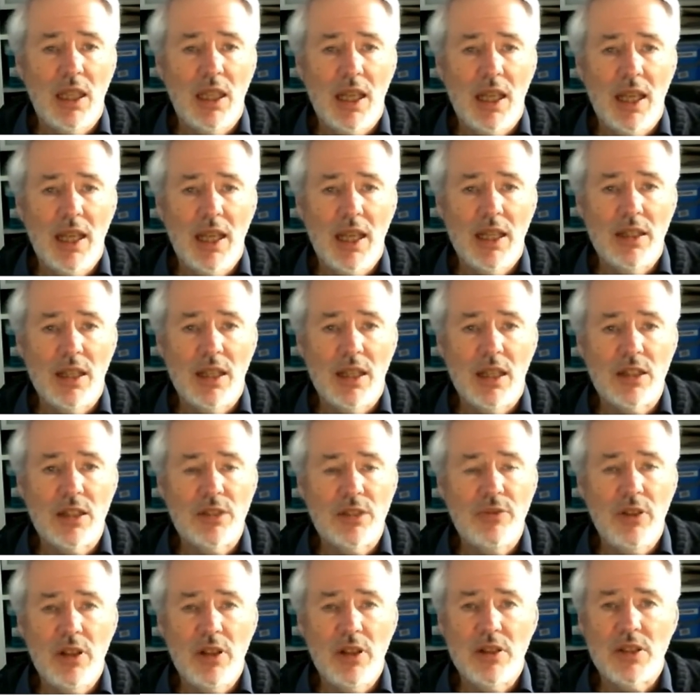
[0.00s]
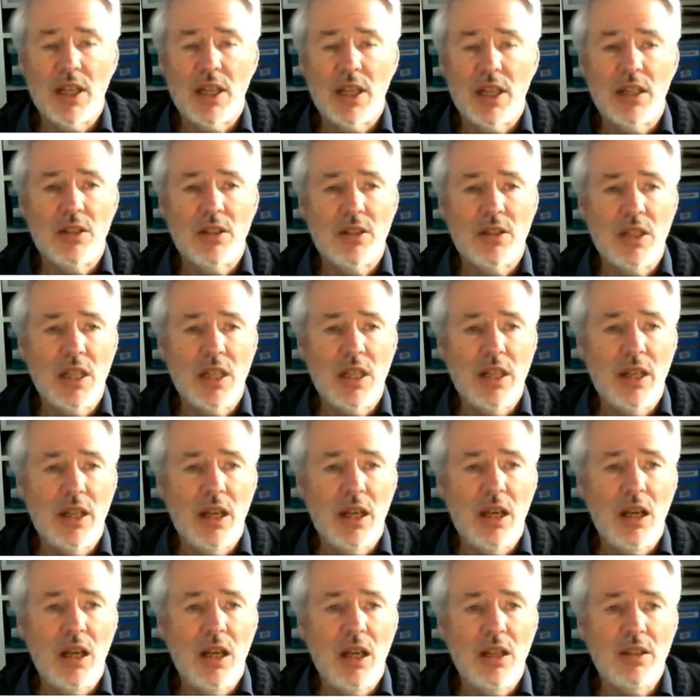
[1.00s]
and as far as I can see, there
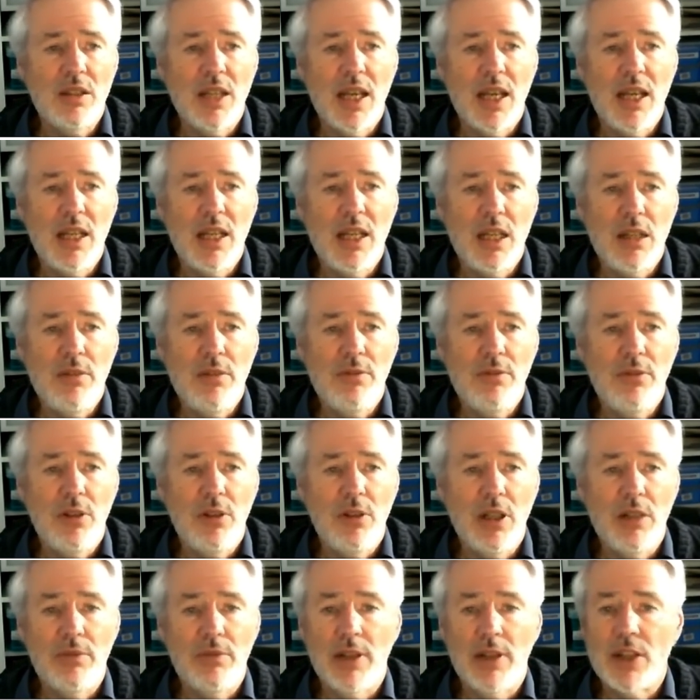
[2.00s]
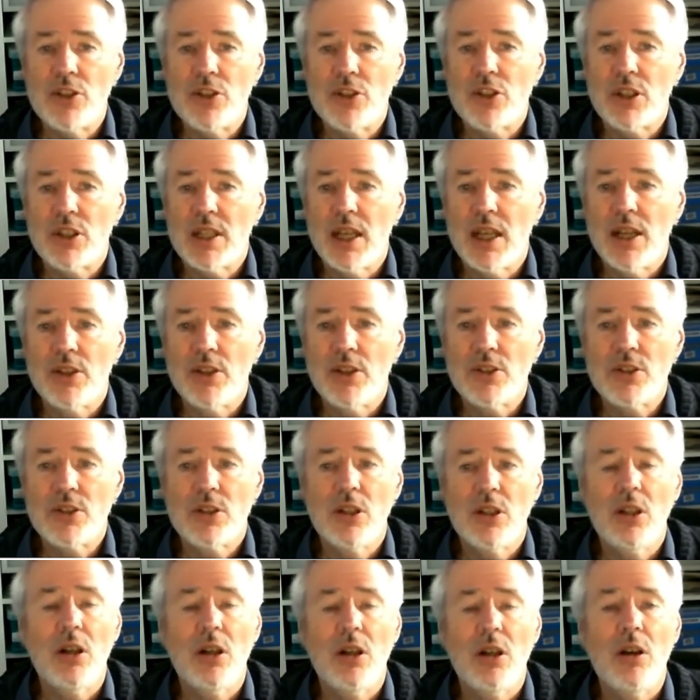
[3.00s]
aren't any fully fledged accounts
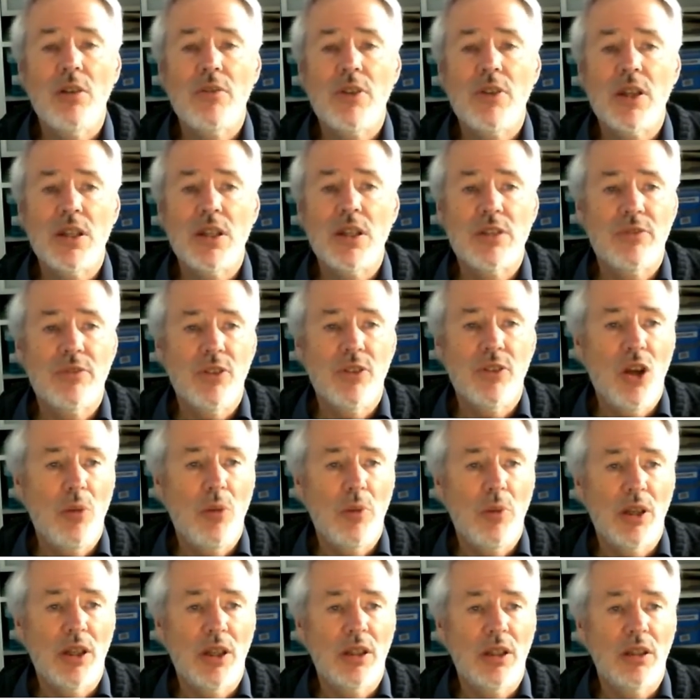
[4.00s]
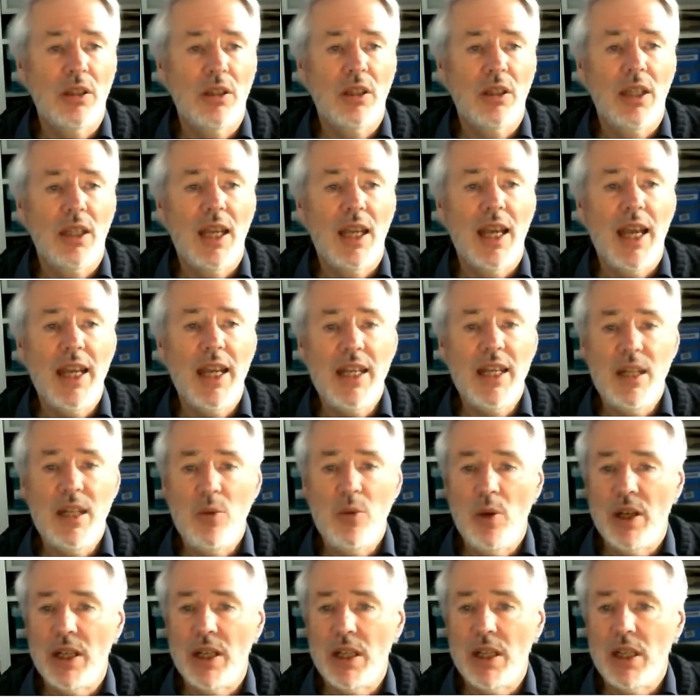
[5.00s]
of these phenomena
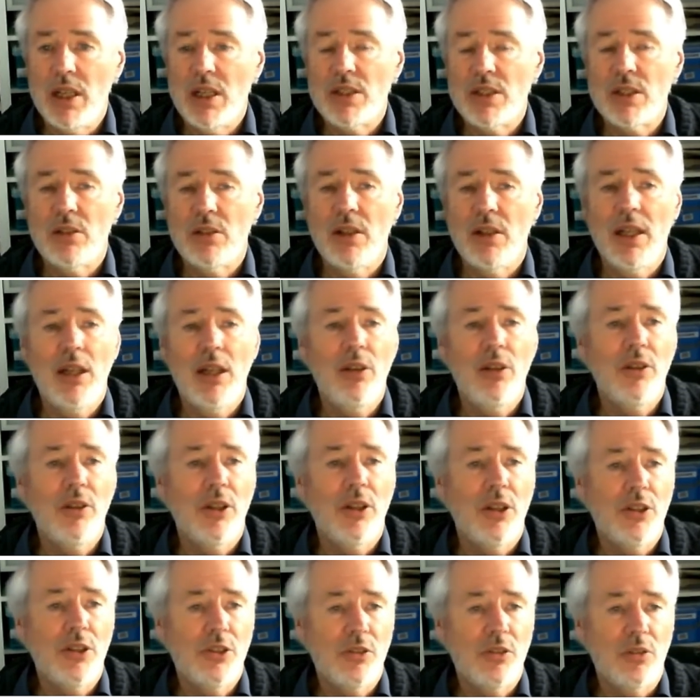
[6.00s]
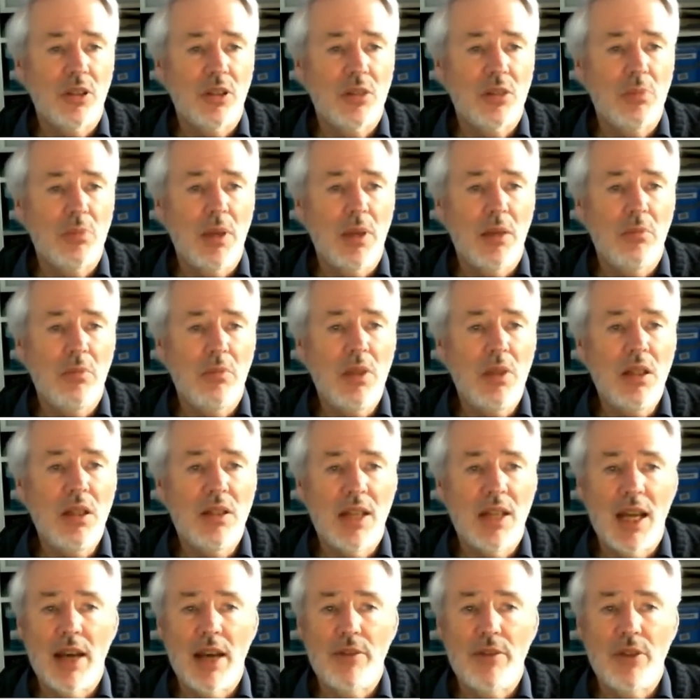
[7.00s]
anyway, so how on earth do you expect me
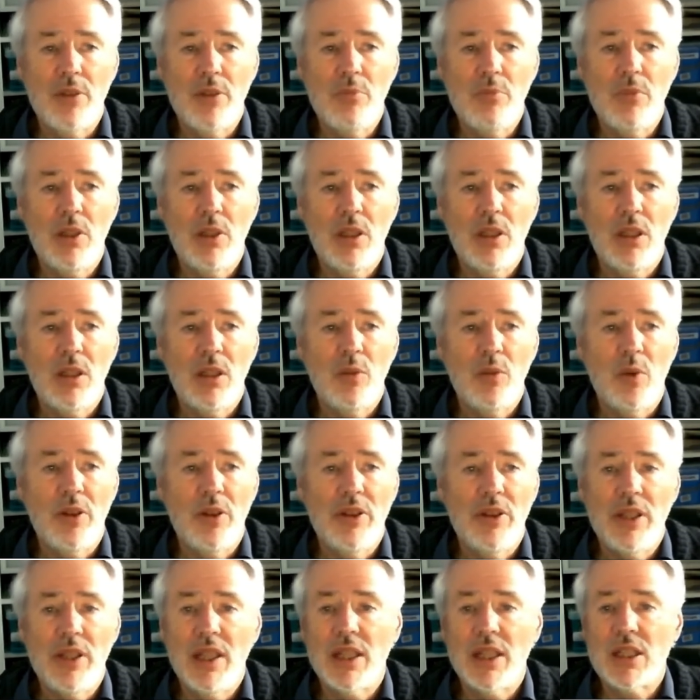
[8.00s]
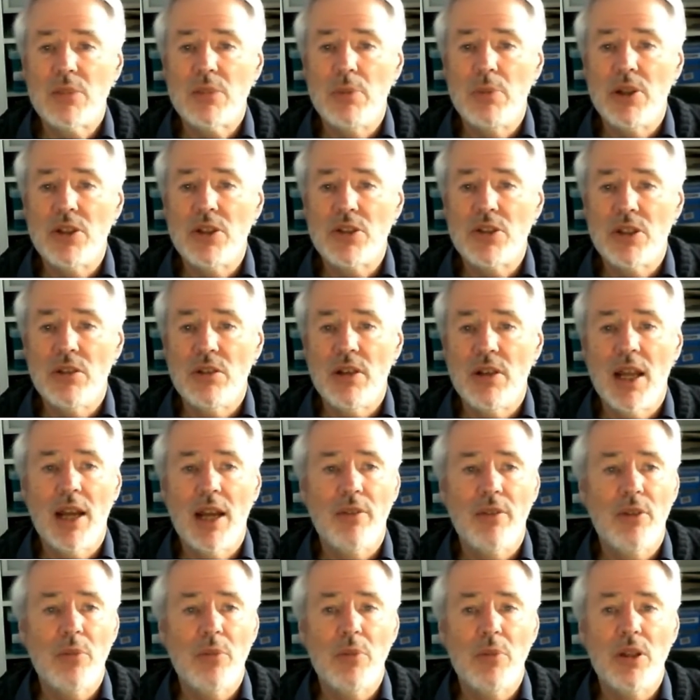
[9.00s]
to have them when the experts don't
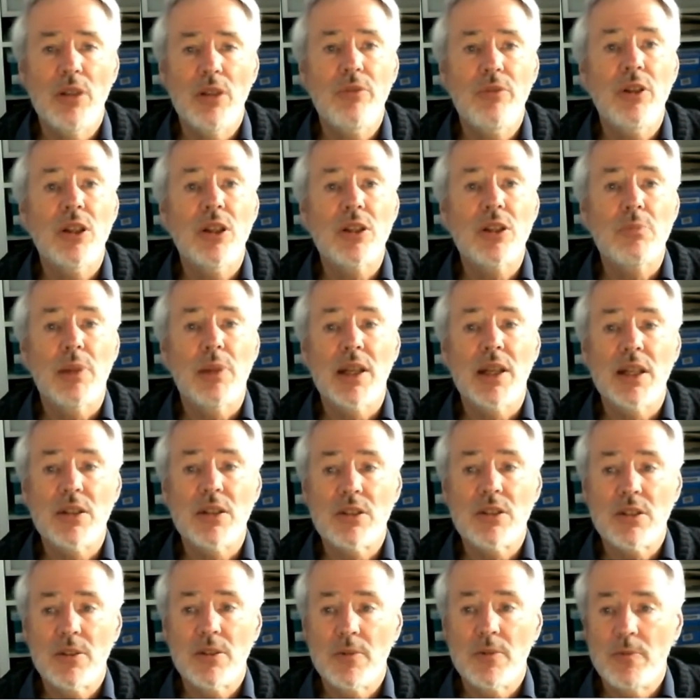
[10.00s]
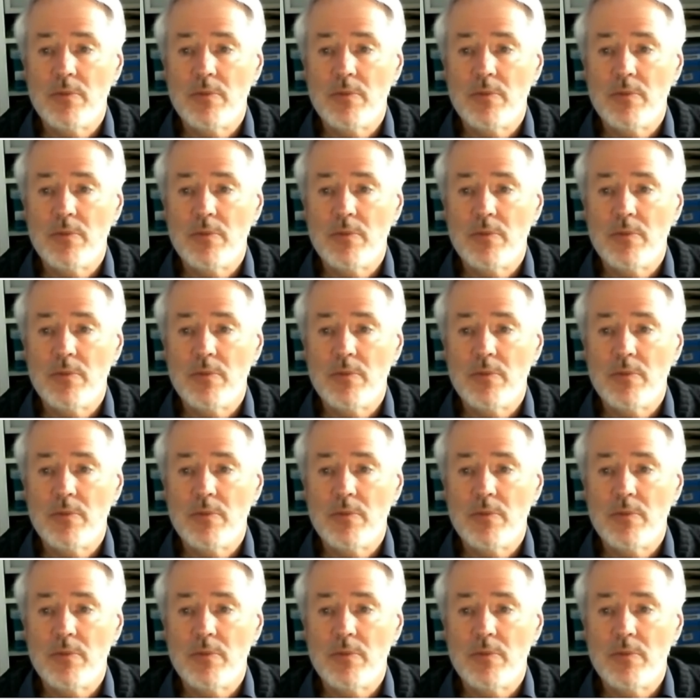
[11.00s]
have them in the first place?